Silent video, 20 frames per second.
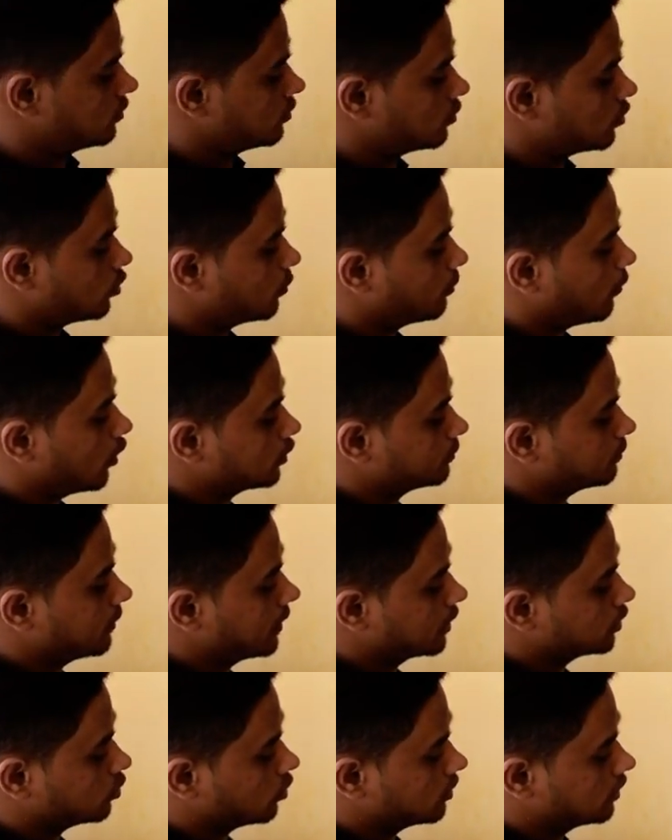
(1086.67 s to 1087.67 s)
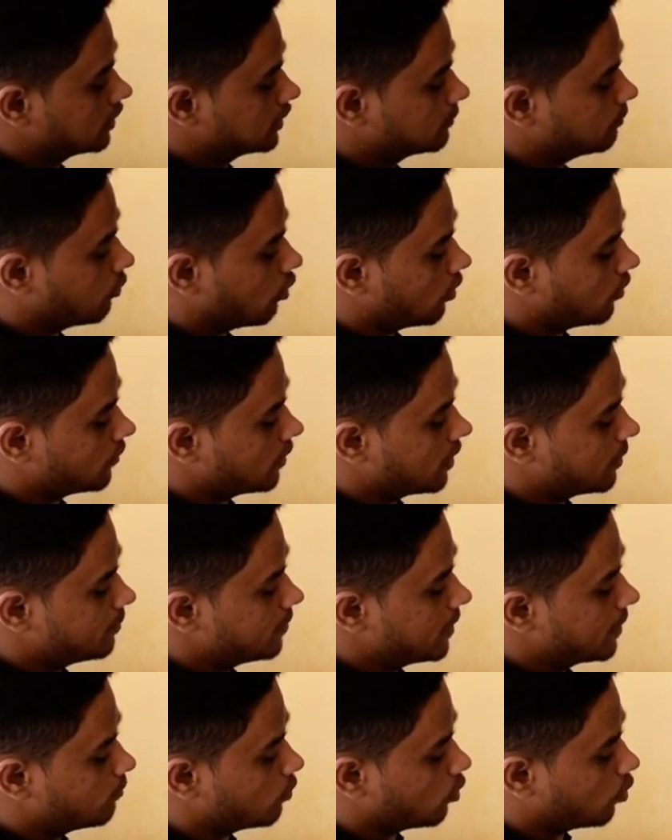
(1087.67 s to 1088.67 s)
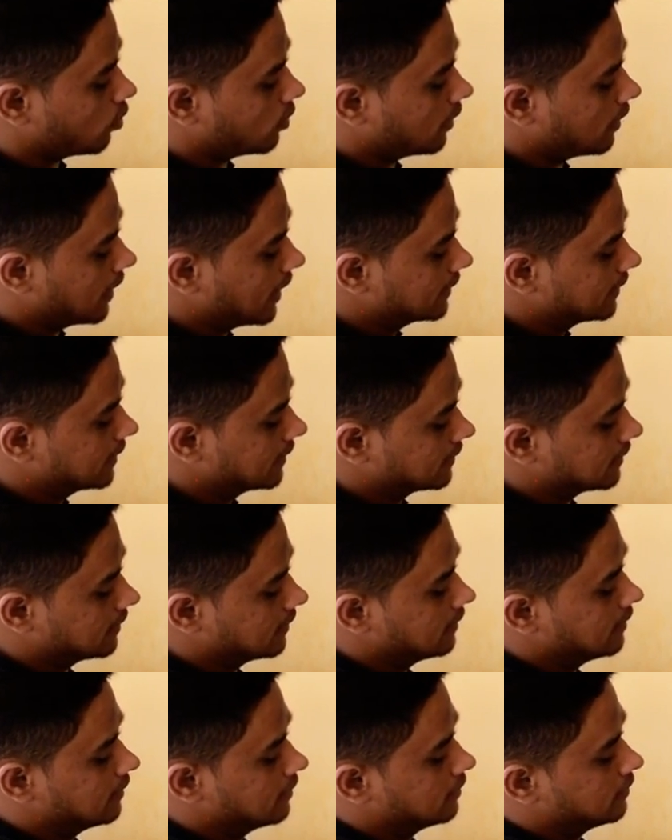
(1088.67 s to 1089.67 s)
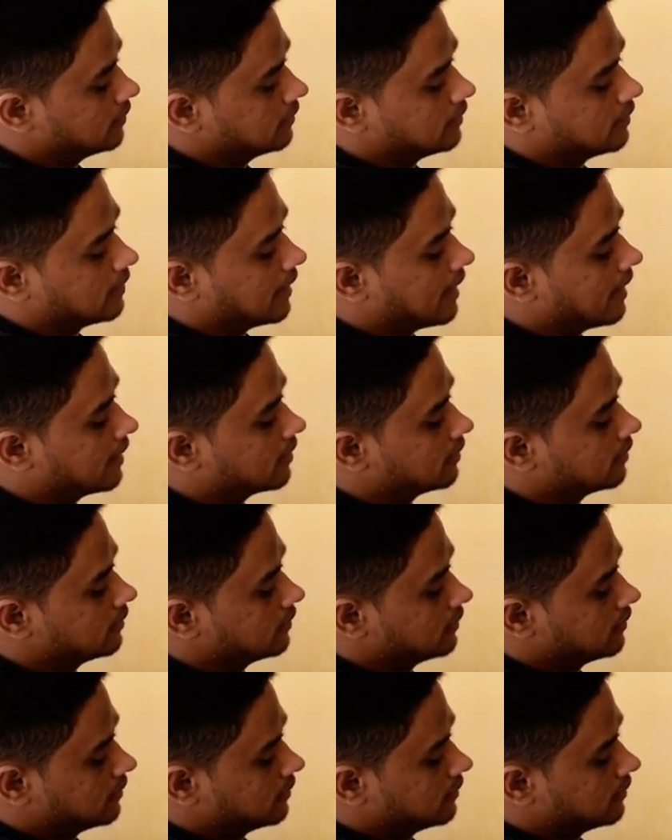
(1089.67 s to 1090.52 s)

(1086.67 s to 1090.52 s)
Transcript: to phosphor, so this bond will be broken like this, right?